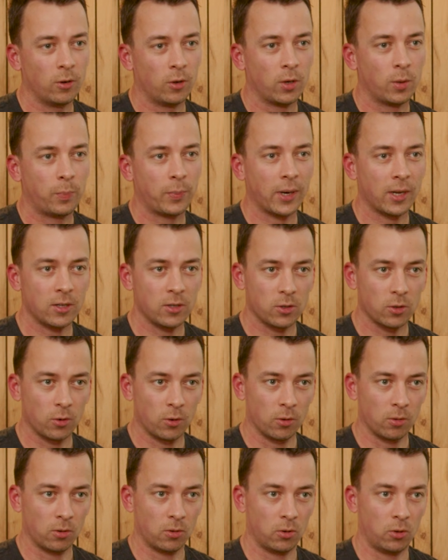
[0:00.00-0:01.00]
all depends
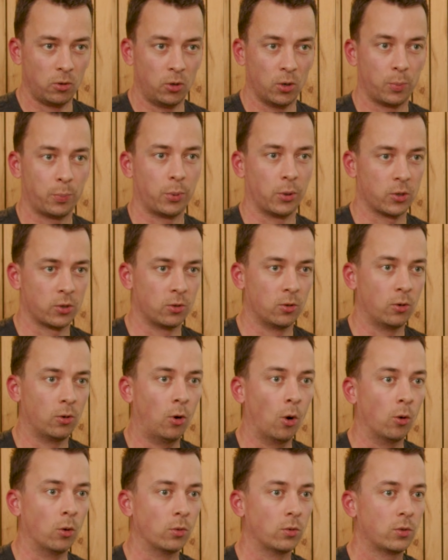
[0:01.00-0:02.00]
on your personal
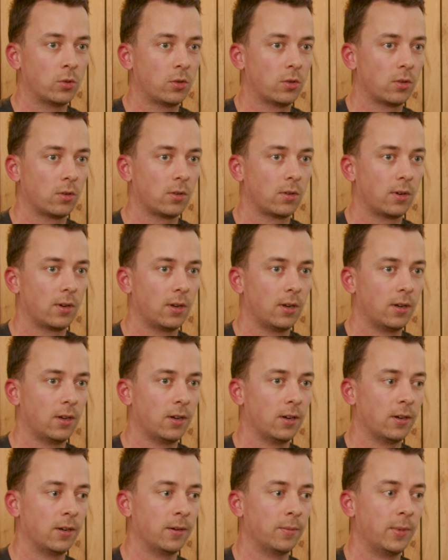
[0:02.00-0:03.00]
goals.
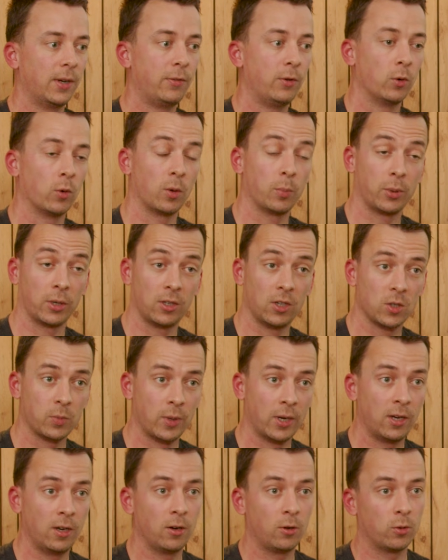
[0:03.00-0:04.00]
If you want to
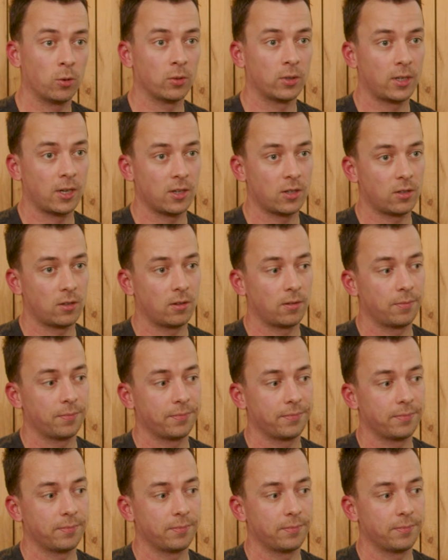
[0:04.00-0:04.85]
participate in the contest,